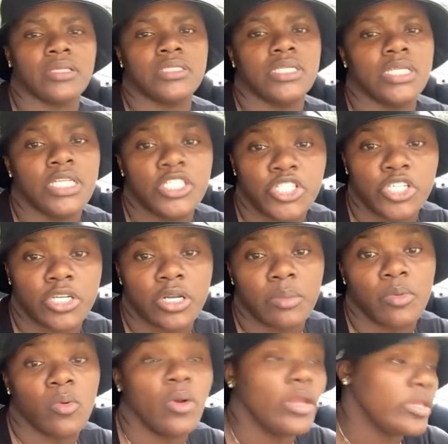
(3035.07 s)
Tanisha,
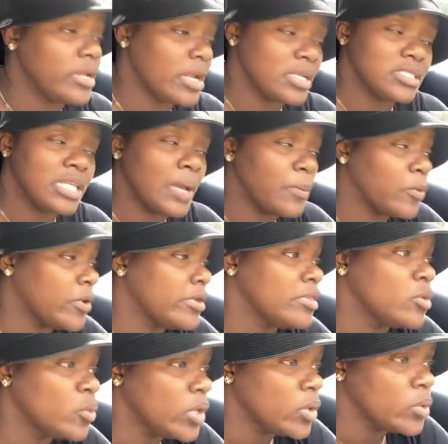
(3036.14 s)
number one, you got to stop wearing
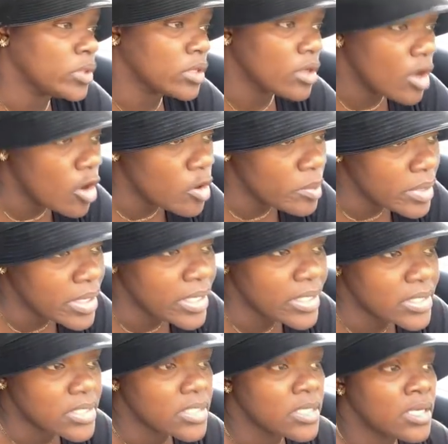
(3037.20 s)
the wig with the comb in
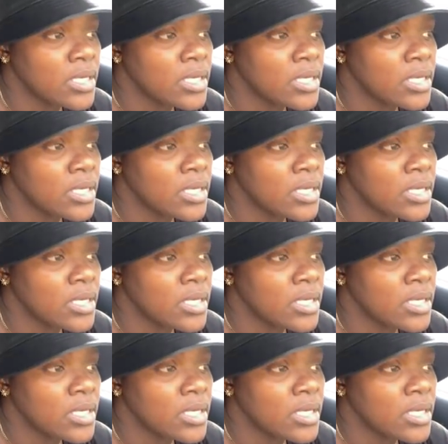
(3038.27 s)
it.